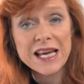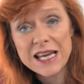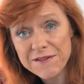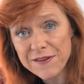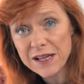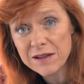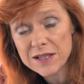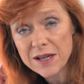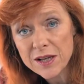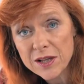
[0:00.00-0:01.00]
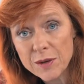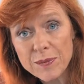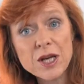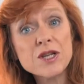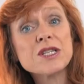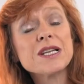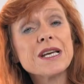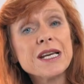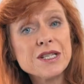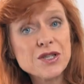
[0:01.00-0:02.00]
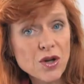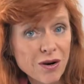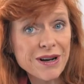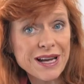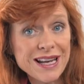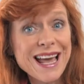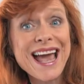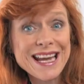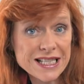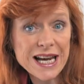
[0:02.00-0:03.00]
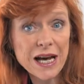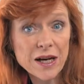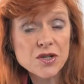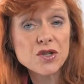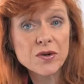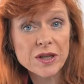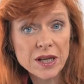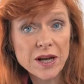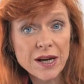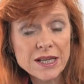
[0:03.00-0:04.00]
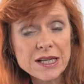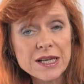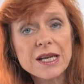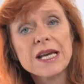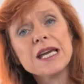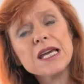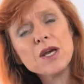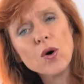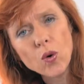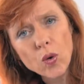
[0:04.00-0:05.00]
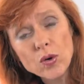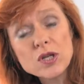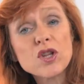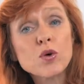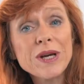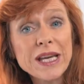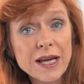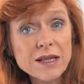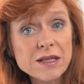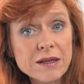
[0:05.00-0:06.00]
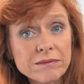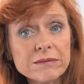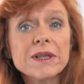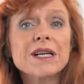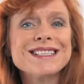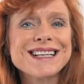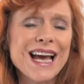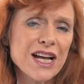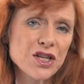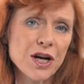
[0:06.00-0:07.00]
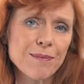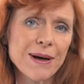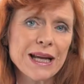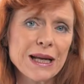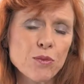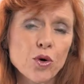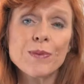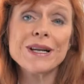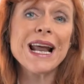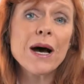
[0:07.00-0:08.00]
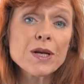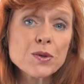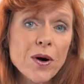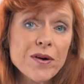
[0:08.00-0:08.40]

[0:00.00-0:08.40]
He feels that because he's not getting 8 hours during the night, he ought at the weekends to catch up by getting more, but now he's